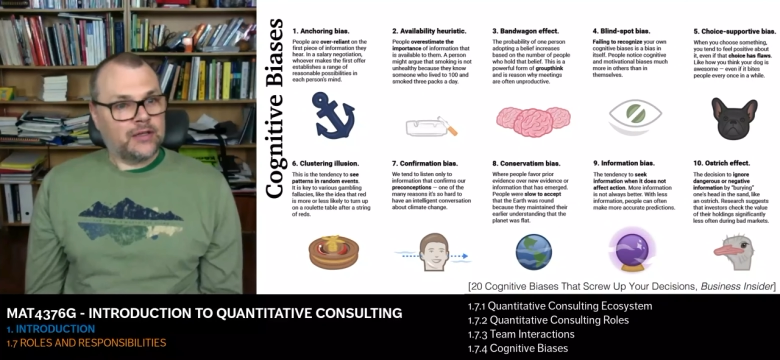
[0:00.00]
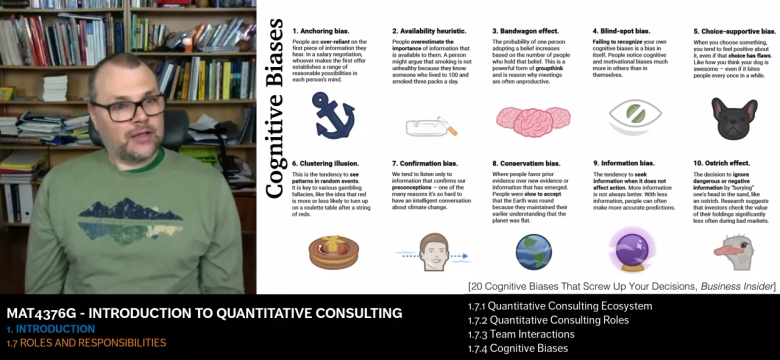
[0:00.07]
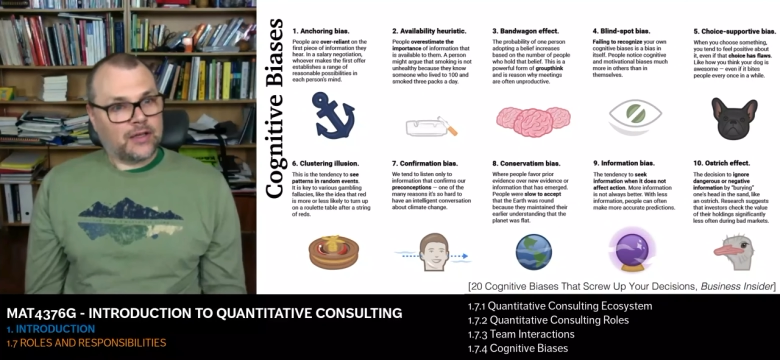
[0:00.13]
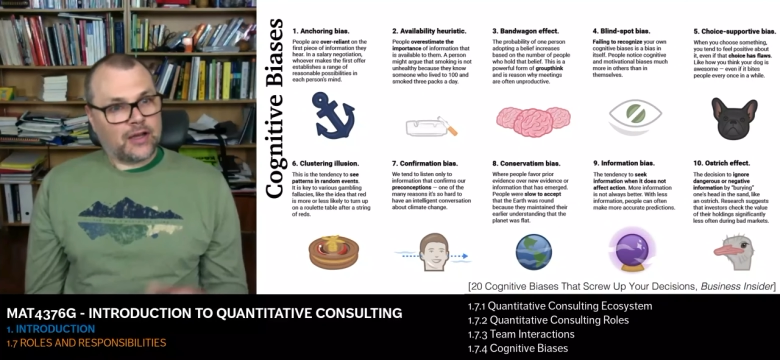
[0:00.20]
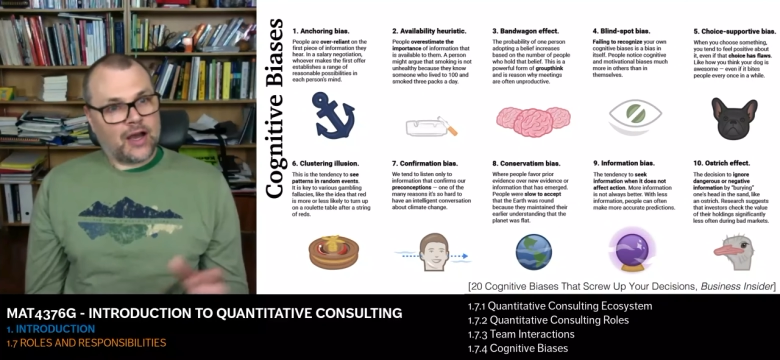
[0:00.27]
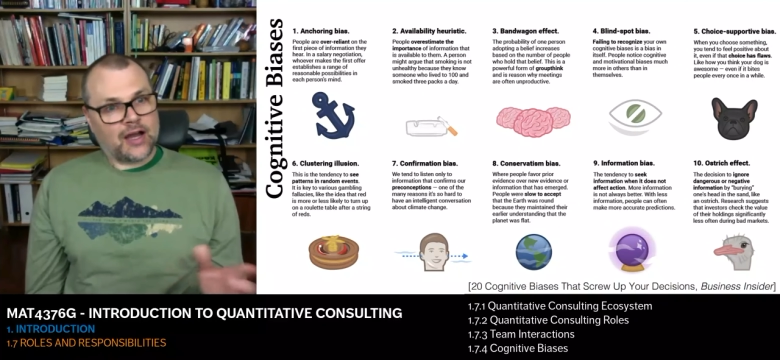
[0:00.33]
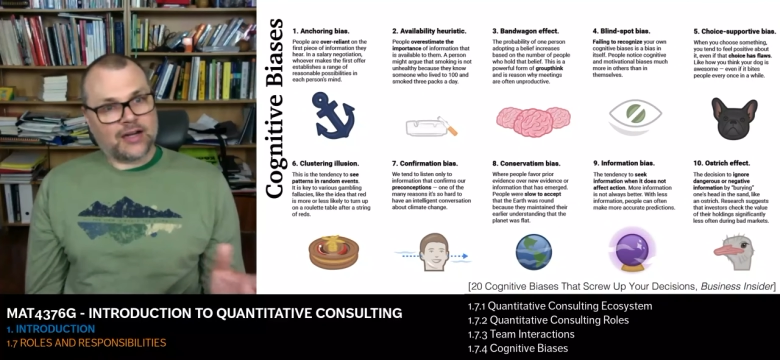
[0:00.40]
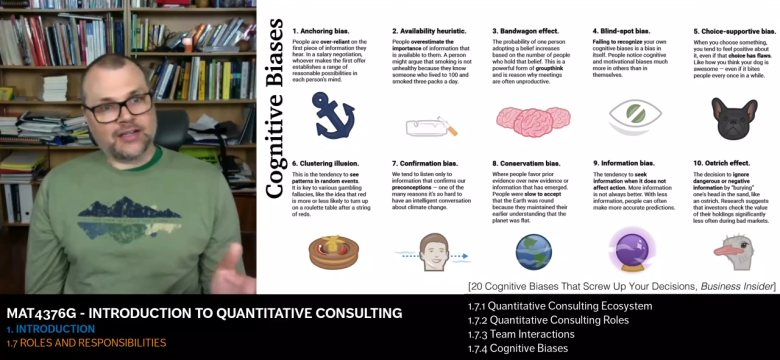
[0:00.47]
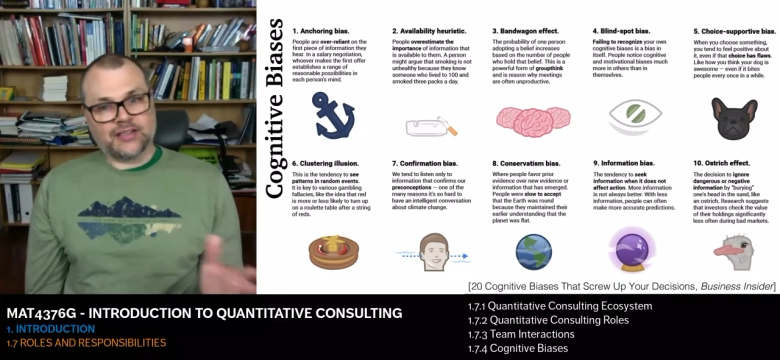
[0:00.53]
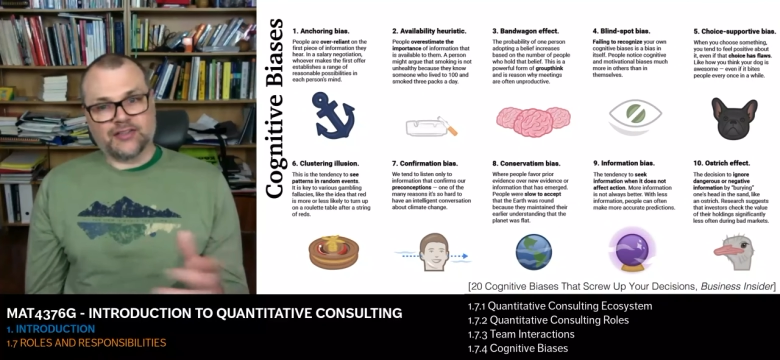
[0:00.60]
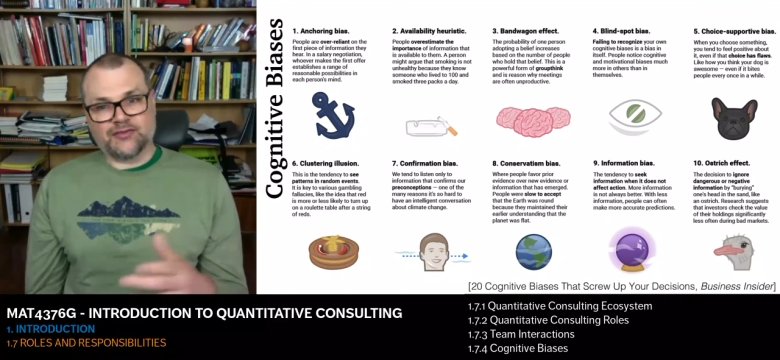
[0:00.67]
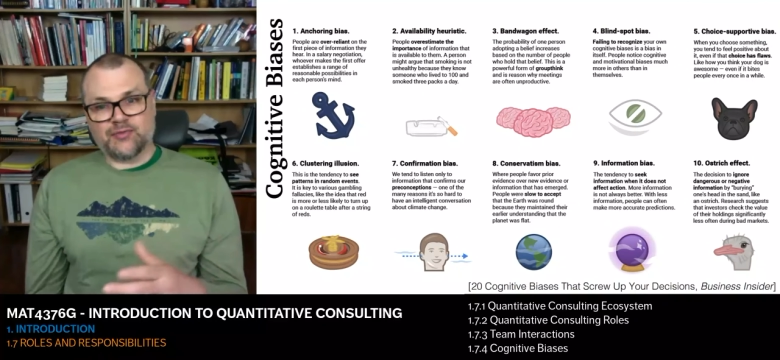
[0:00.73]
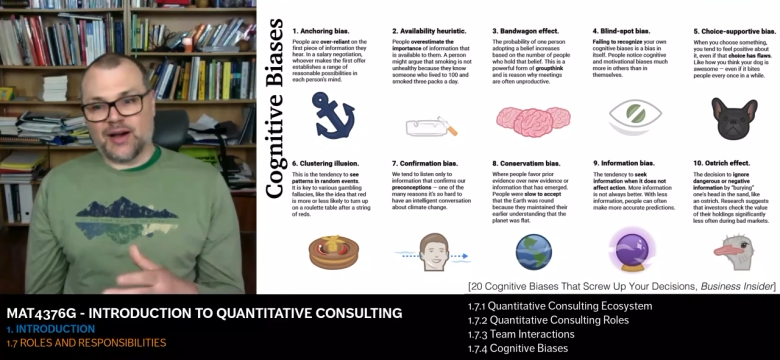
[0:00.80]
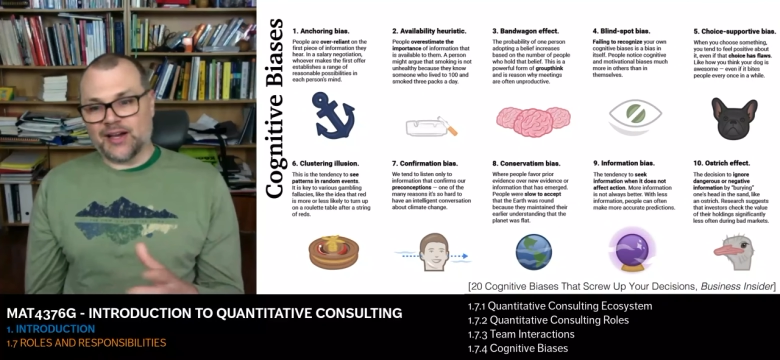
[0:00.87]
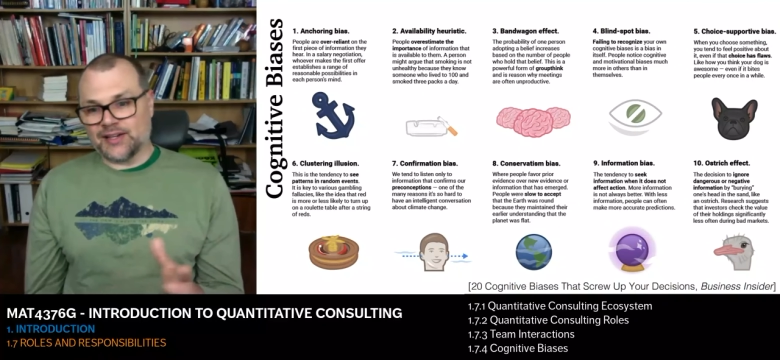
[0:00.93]

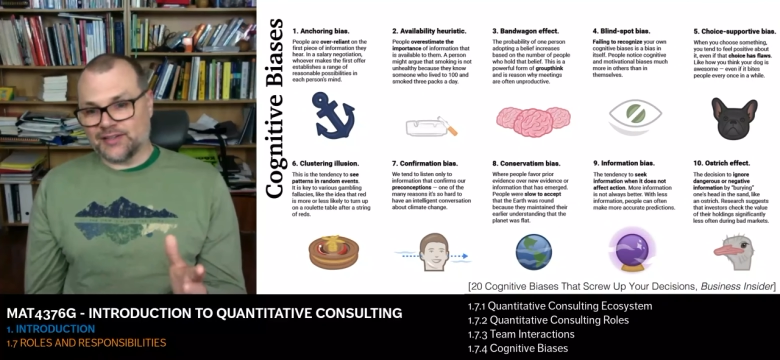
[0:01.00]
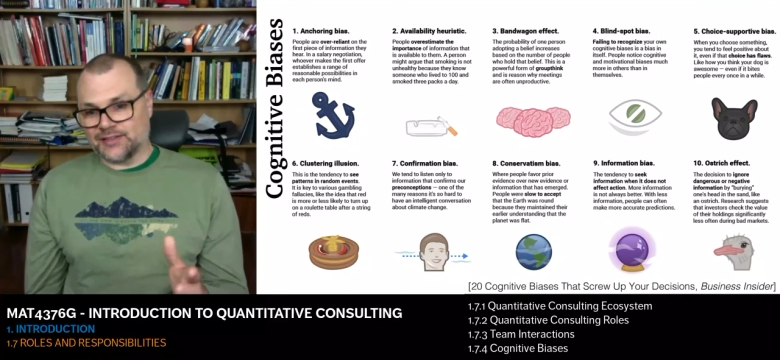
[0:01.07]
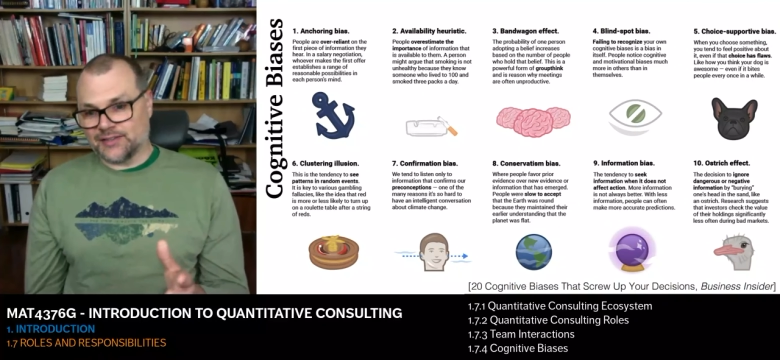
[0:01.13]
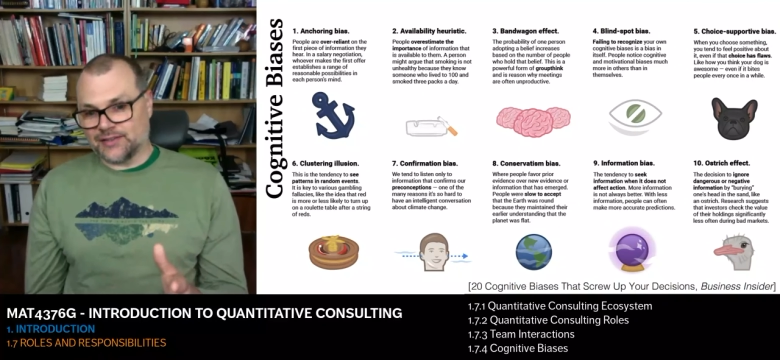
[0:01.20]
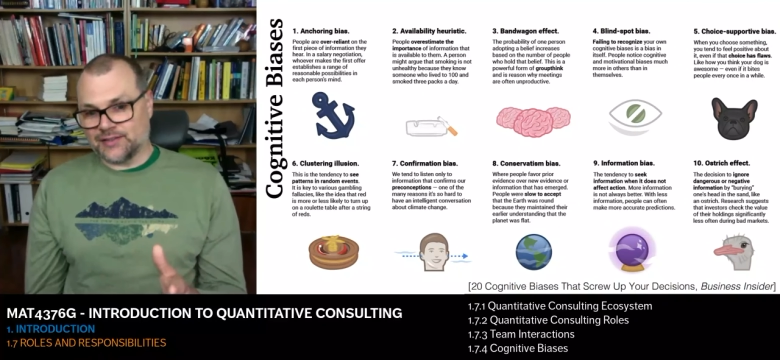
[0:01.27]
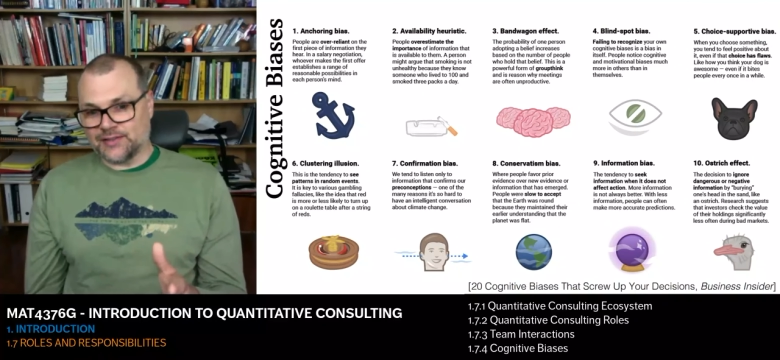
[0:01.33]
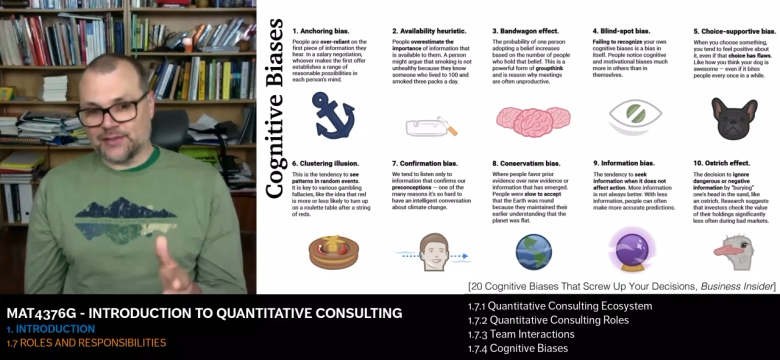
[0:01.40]
Cognitive biases,